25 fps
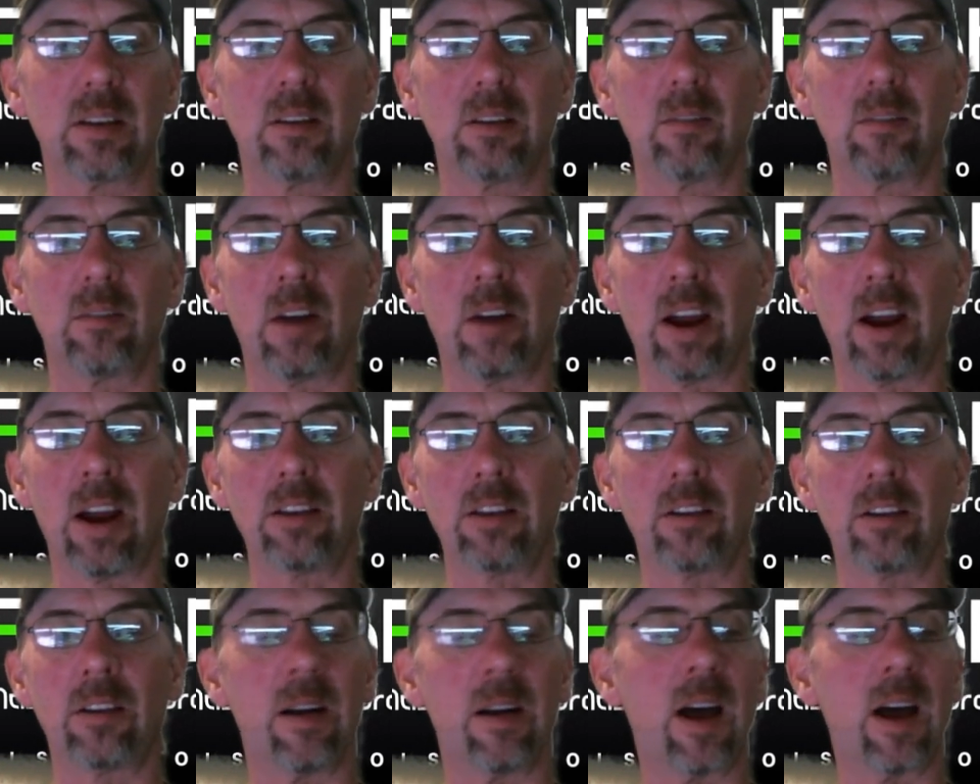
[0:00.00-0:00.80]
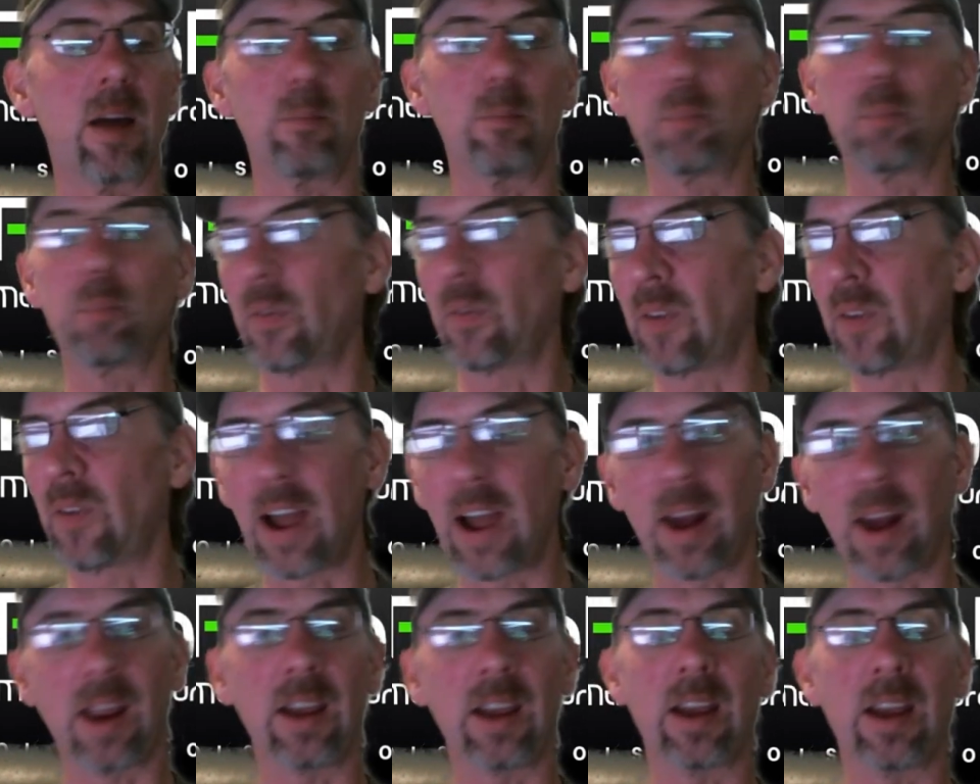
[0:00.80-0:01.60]
right? You're not
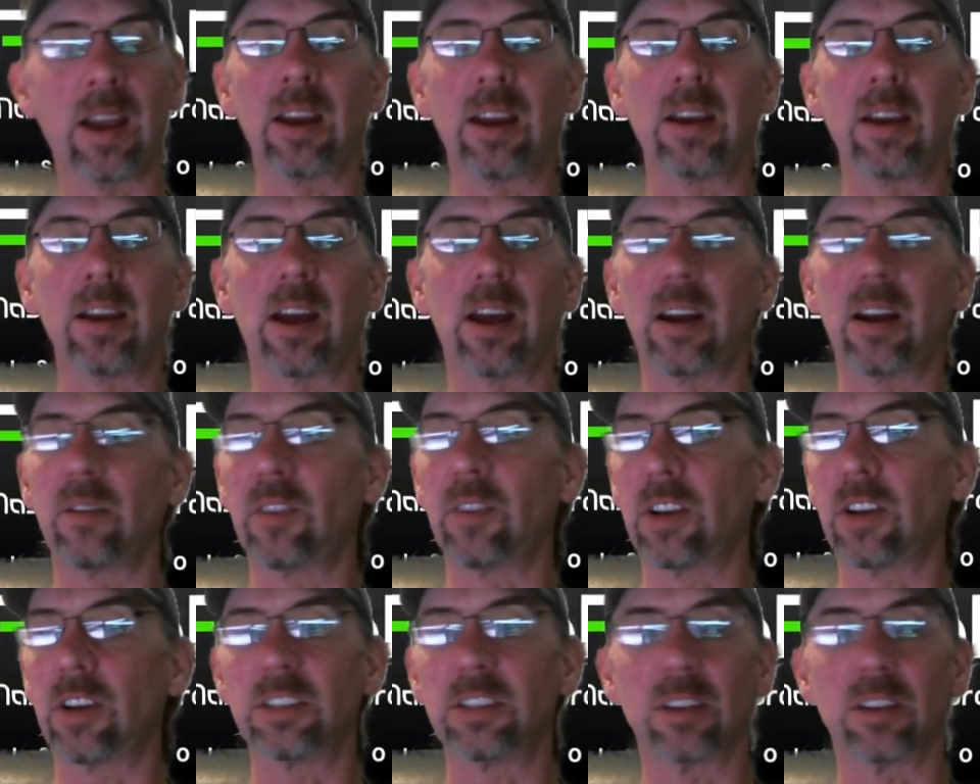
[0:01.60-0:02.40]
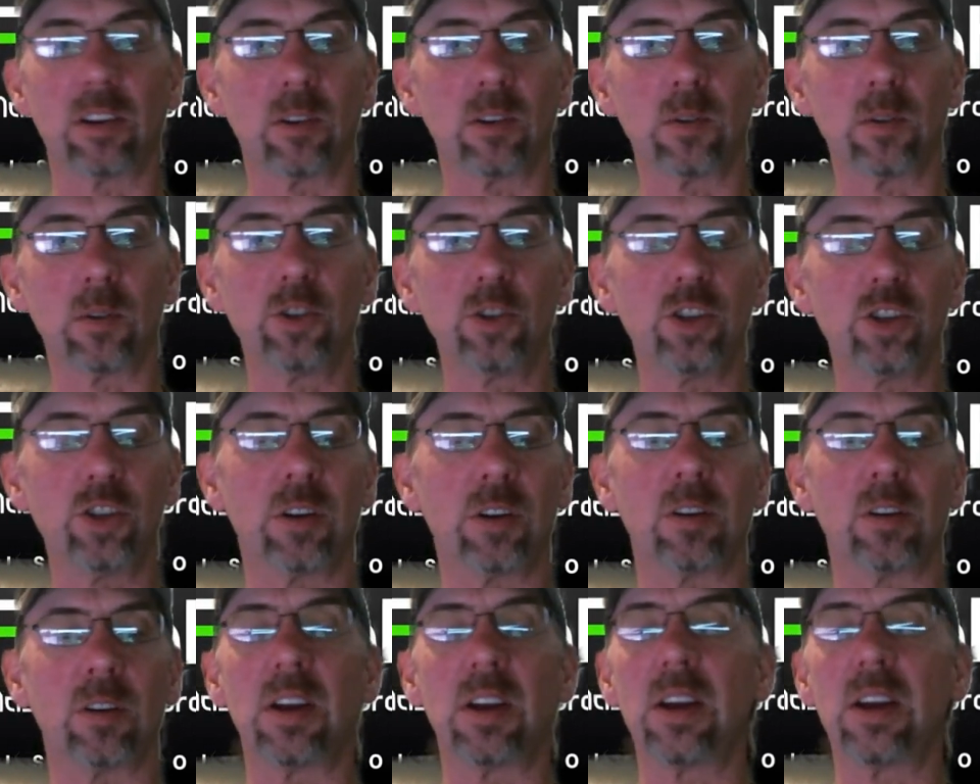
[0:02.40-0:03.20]
providing any kind of a
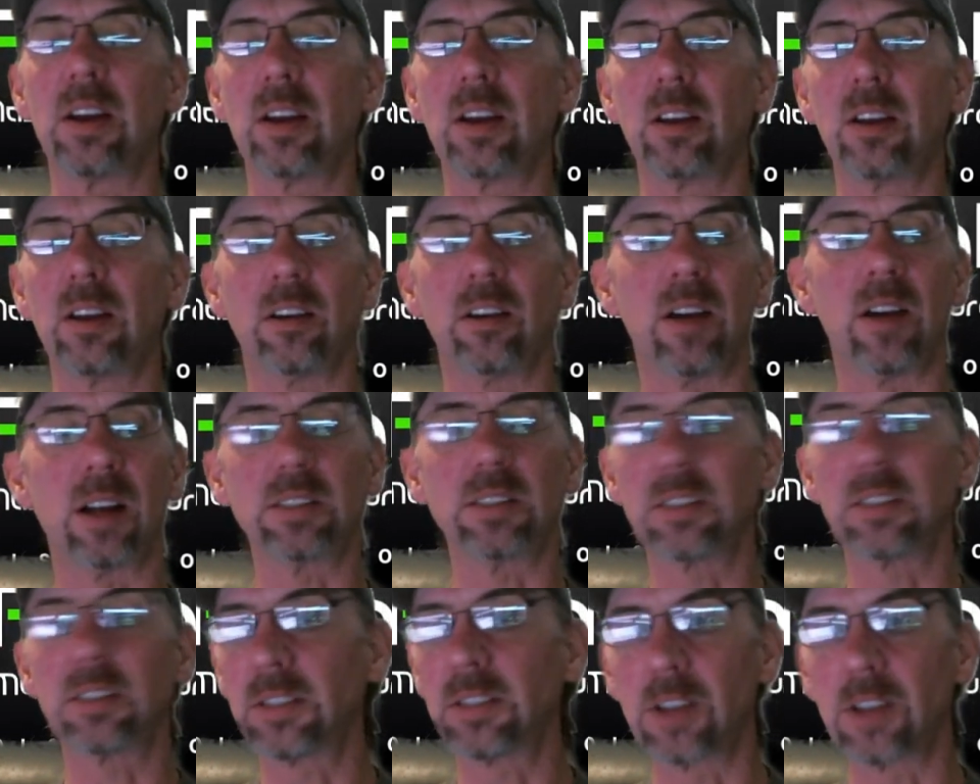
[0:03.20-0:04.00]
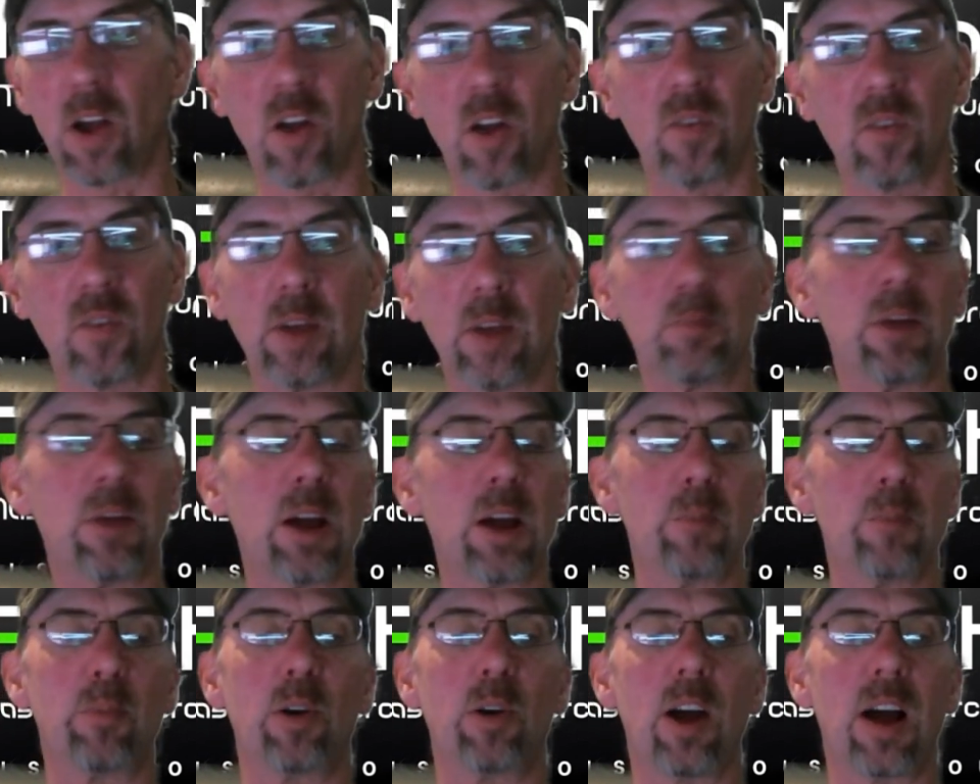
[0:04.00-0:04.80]
solution. You're not solving my
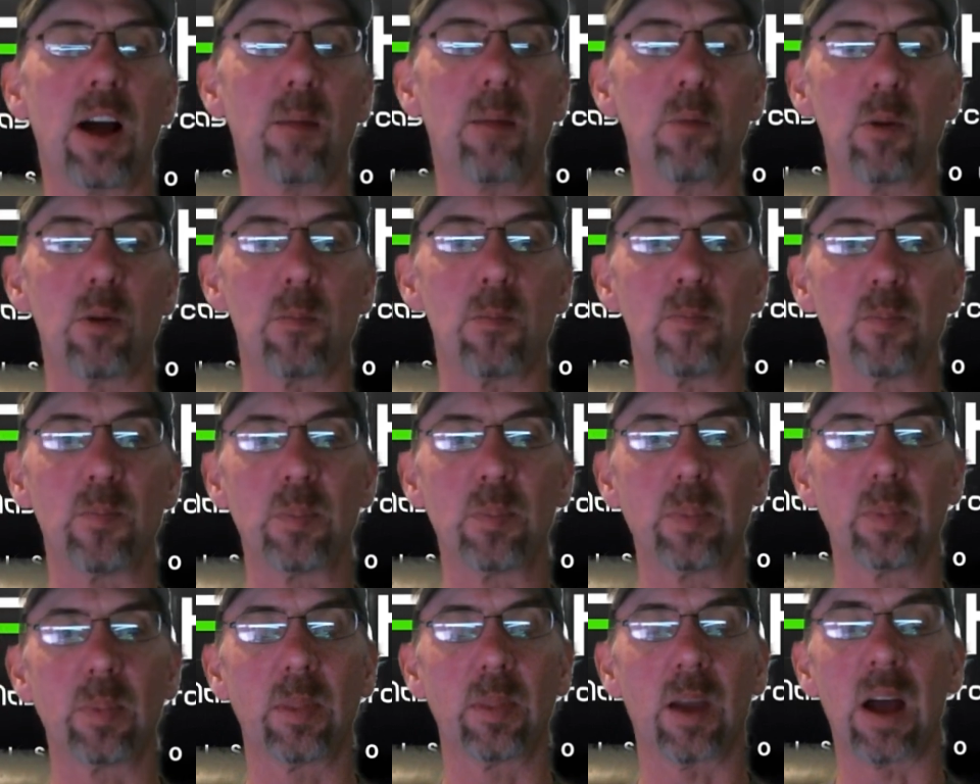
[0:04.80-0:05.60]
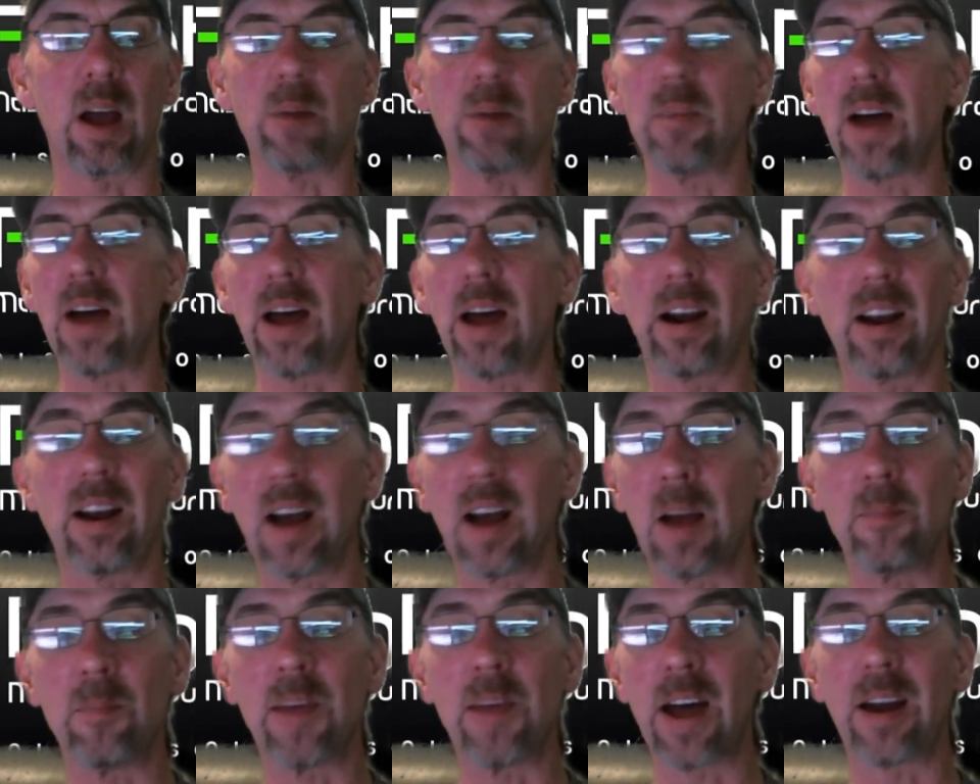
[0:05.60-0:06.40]
problem. I'm not
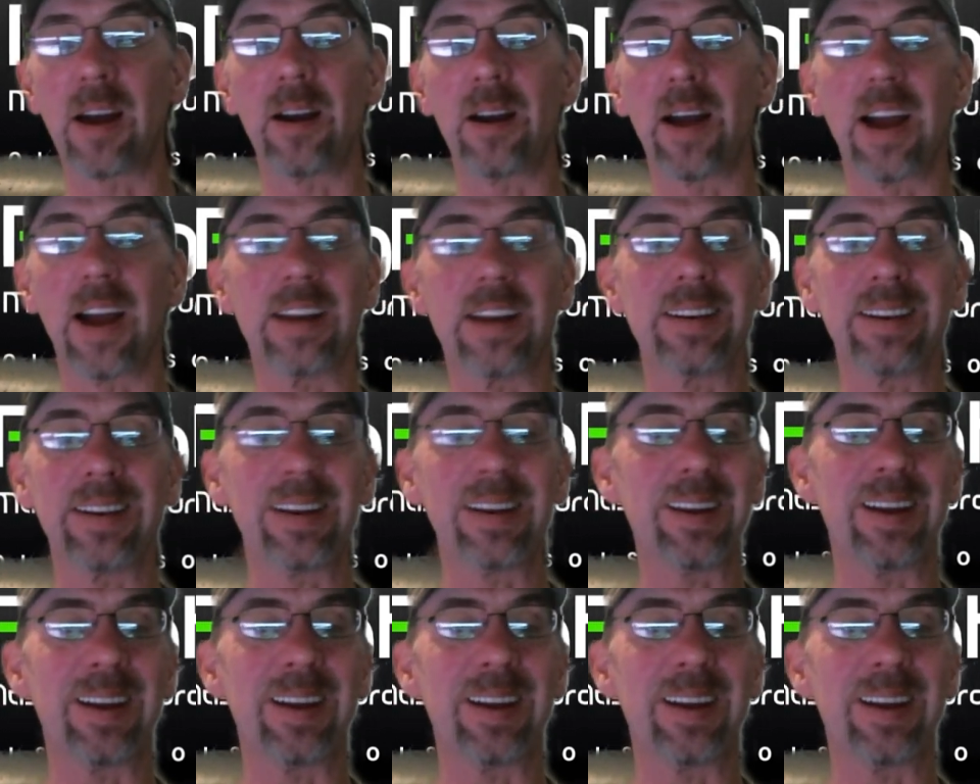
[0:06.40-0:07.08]
I'm not an IT